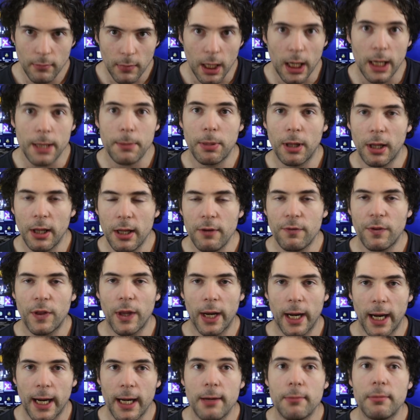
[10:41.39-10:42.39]
I believe
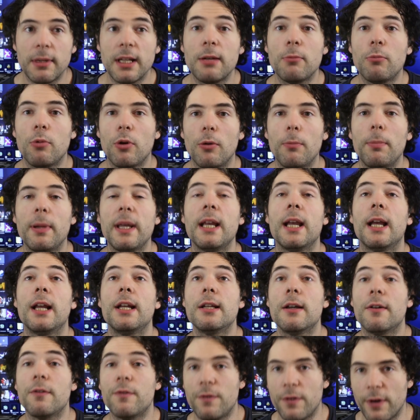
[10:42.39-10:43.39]
that A M D will be
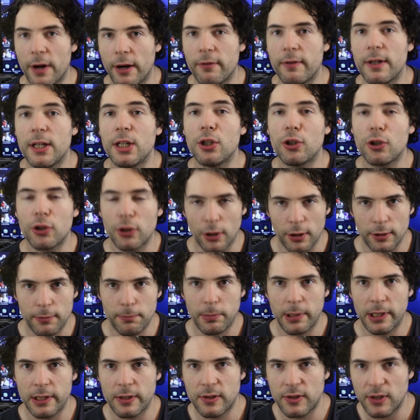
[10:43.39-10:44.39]
in a very
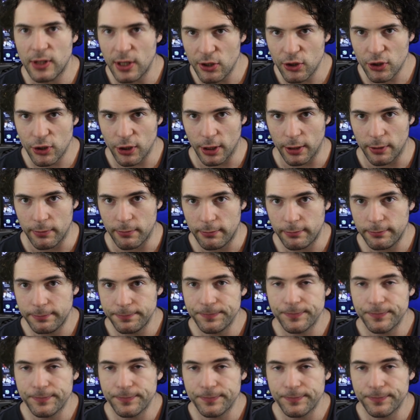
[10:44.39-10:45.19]
good position.